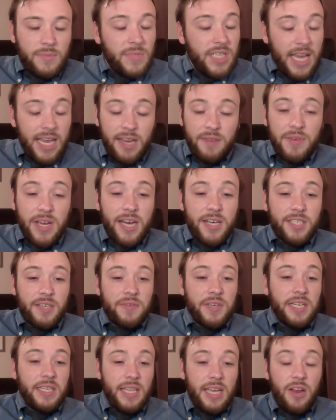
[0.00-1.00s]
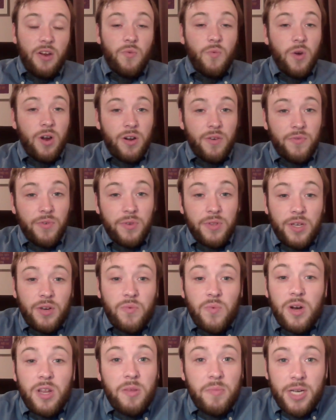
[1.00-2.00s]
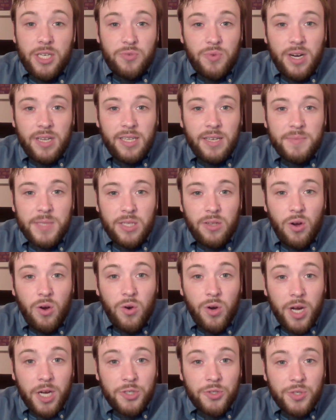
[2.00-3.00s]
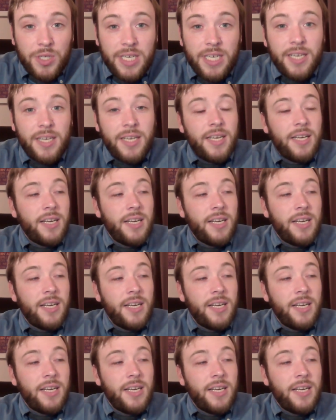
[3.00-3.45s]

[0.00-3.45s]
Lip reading: take advantage of it. They are wonderful. They're one of the best writing labs in the whole country.